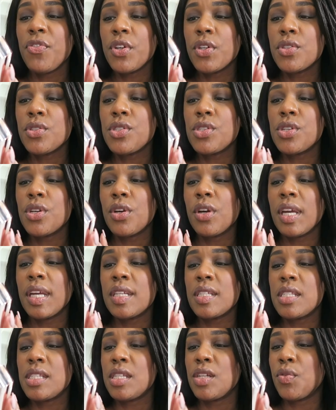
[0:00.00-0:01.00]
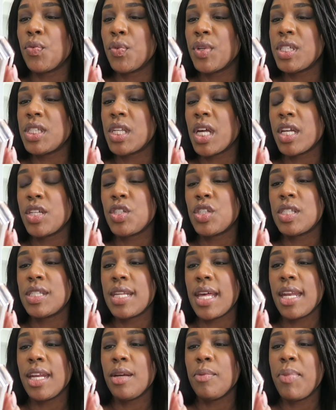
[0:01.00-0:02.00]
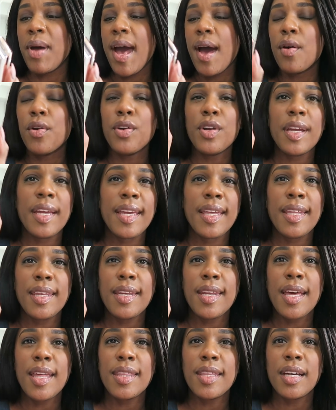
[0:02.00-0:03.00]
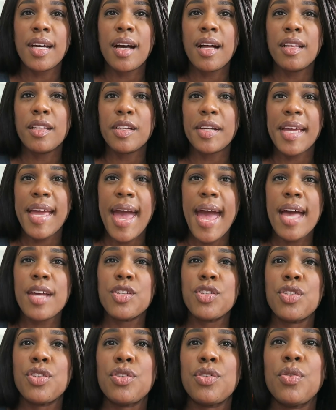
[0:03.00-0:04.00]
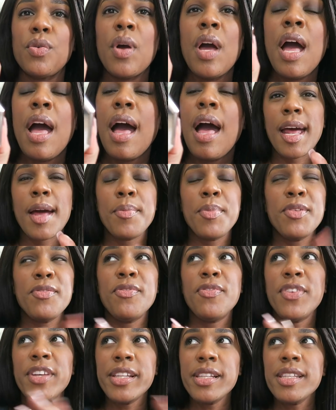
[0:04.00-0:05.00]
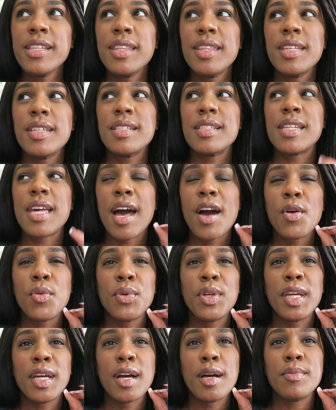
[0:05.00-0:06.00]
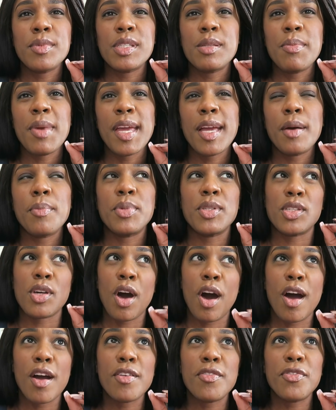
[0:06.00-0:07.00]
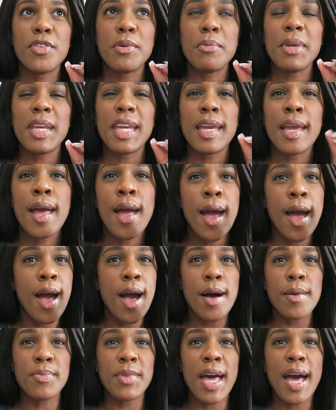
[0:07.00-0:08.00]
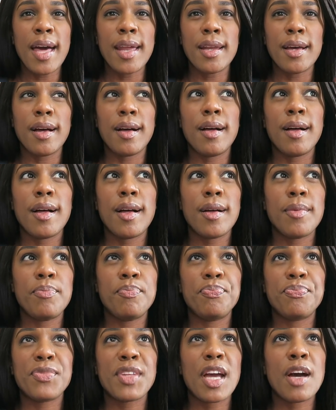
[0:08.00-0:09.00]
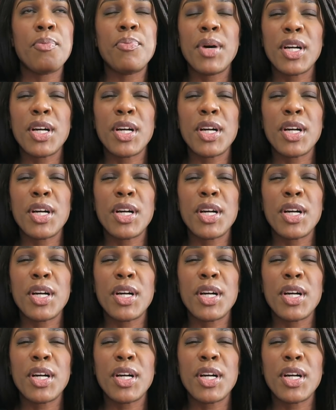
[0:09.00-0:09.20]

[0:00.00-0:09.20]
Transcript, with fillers: filter instant retouch setting powder in the color cashew i've been feeling things out when it comes to makeup it's hard for me i'm not um, a